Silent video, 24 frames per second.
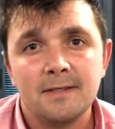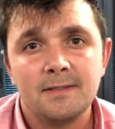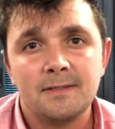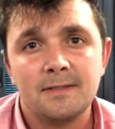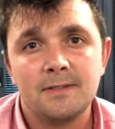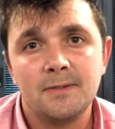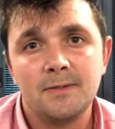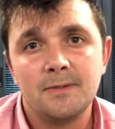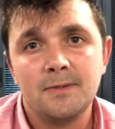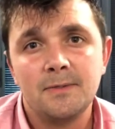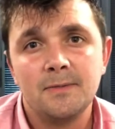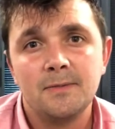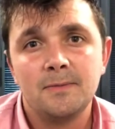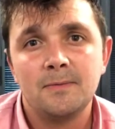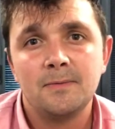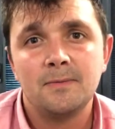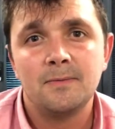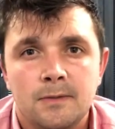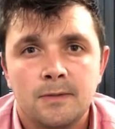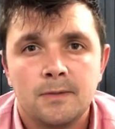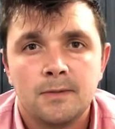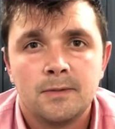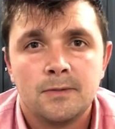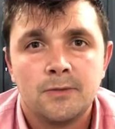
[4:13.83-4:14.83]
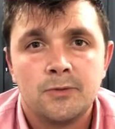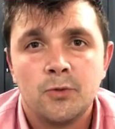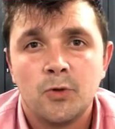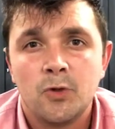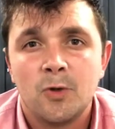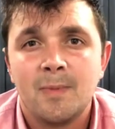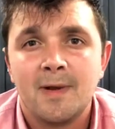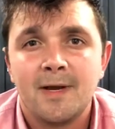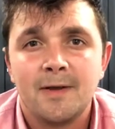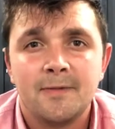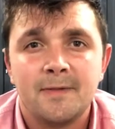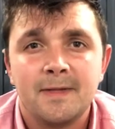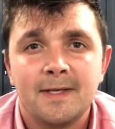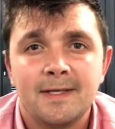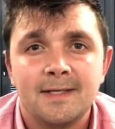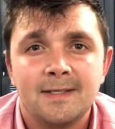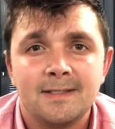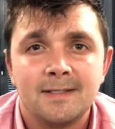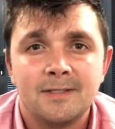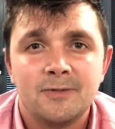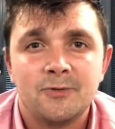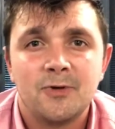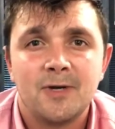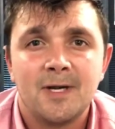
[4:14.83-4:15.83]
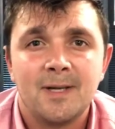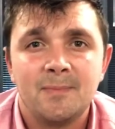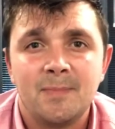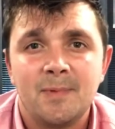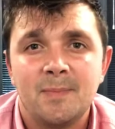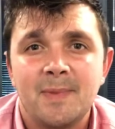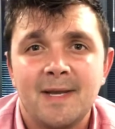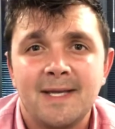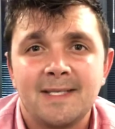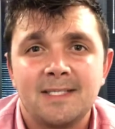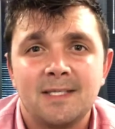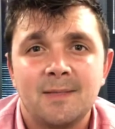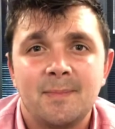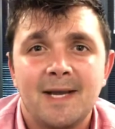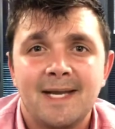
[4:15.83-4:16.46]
to talk about things and try and be better,